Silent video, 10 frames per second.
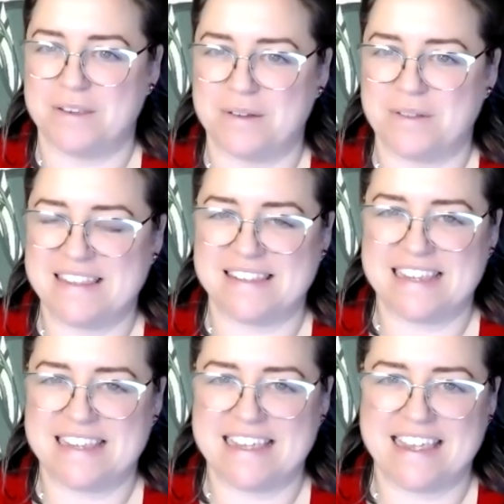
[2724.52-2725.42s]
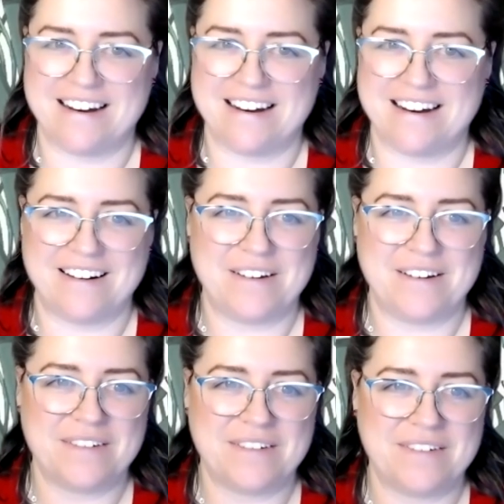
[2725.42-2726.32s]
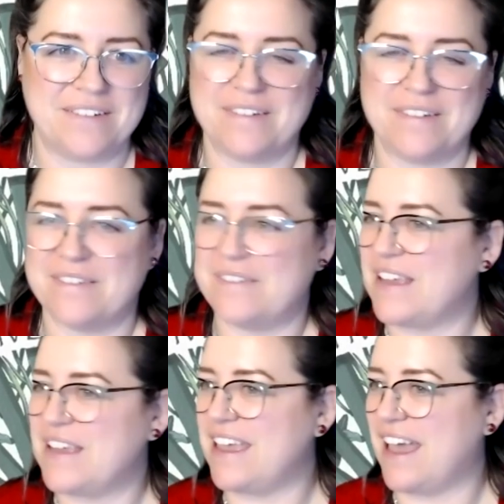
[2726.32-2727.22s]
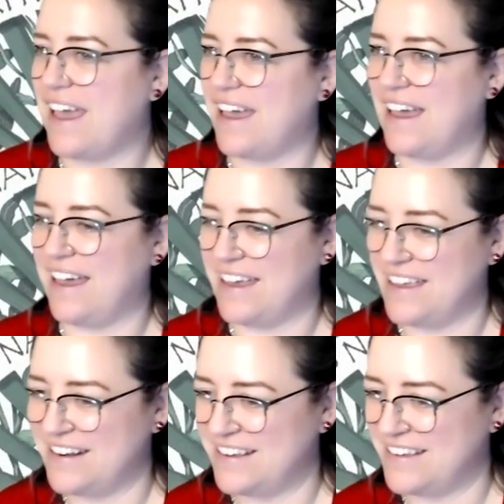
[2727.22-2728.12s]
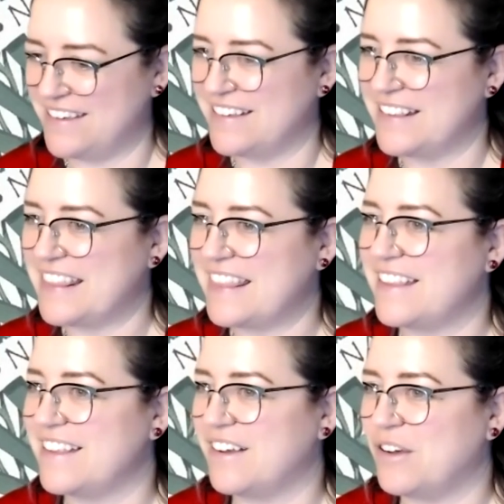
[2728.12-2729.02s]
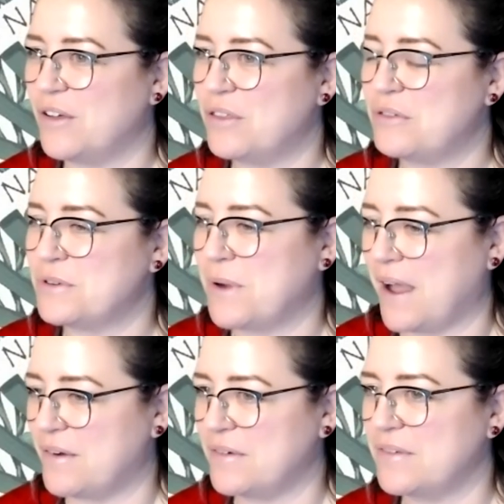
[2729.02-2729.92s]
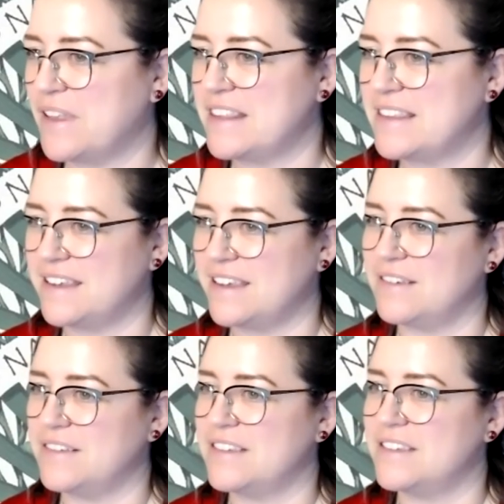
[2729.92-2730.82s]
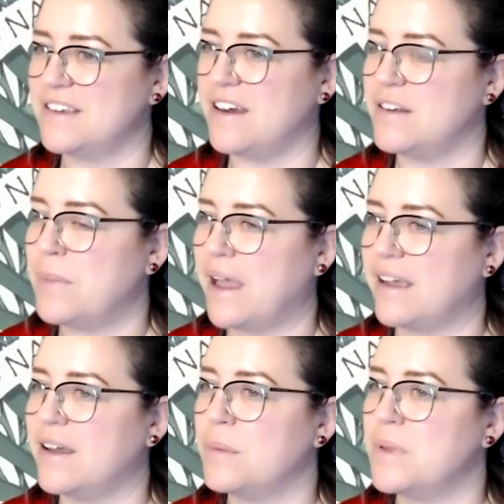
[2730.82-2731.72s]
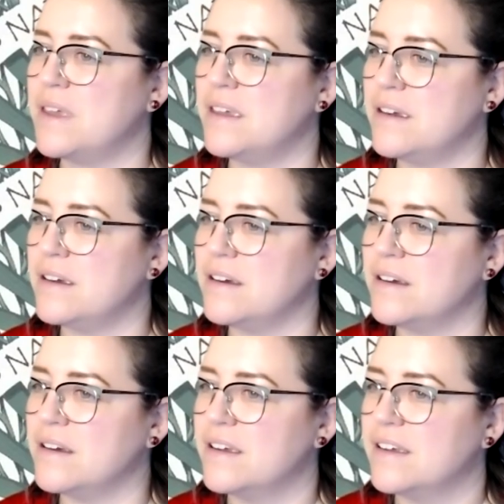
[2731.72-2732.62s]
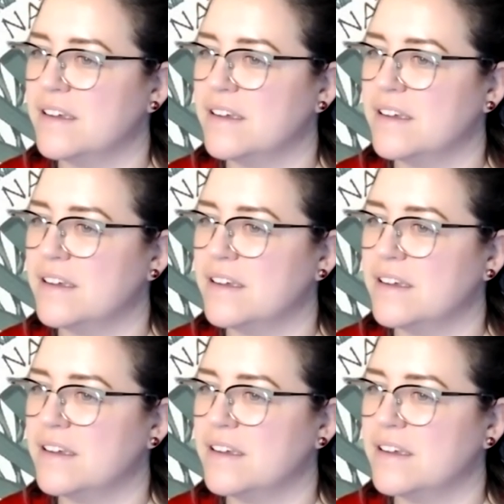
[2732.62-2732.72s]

So let's see here. We had all throughout, let's see, started back here.